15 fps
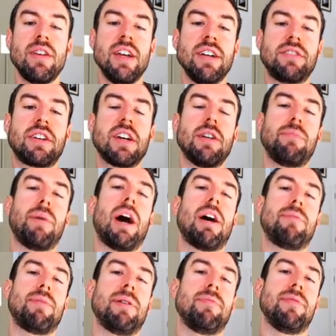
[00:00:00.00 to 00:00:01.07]
it's going to
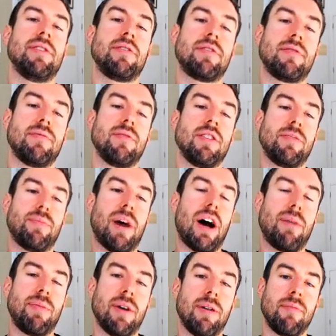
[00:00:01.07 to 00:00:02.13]
pop up this
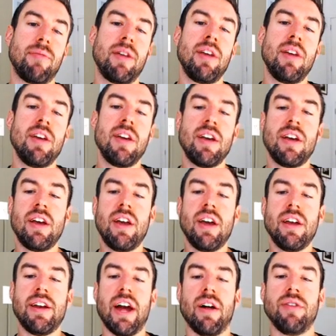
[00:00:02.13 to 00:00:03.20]
pop-up.
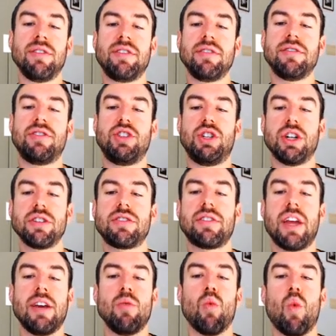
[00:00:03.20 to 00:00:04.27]
Now, this is just
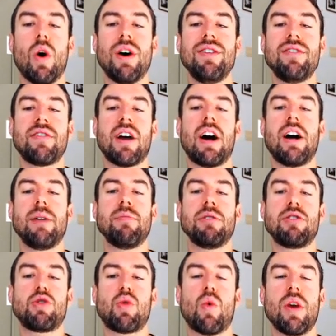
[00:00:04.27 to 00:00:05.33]
a one-time
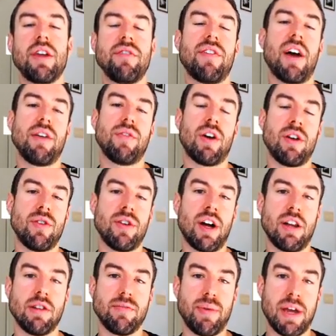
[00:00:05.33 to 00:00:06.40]

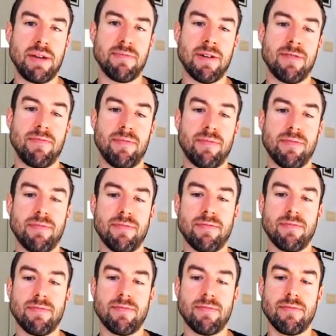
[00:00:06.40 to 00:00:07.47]
$2,500 payment.
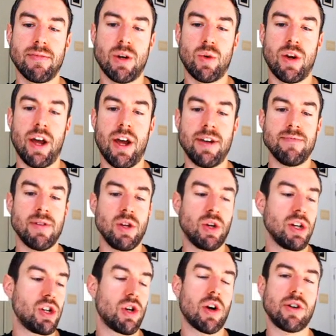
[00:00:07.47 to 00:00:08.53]
Okay, now you
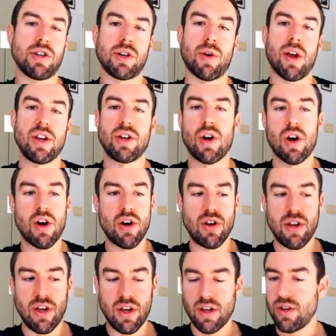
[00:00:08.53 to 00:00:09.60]
can charge a credit card,
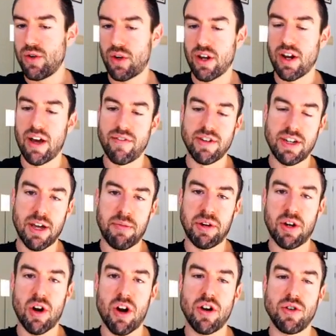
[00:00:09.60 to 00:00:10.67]
you can have a
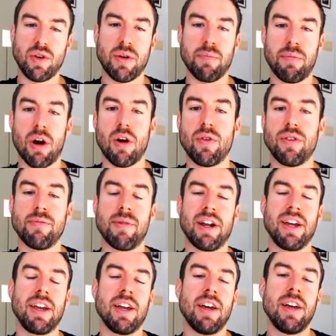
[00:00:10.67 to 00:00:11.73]
debit card, you can borrow the
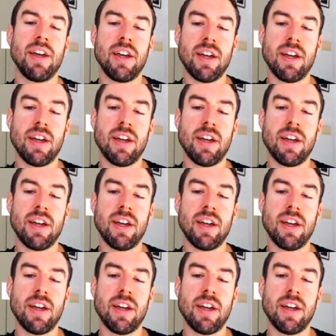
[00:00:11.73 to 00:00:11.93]
money.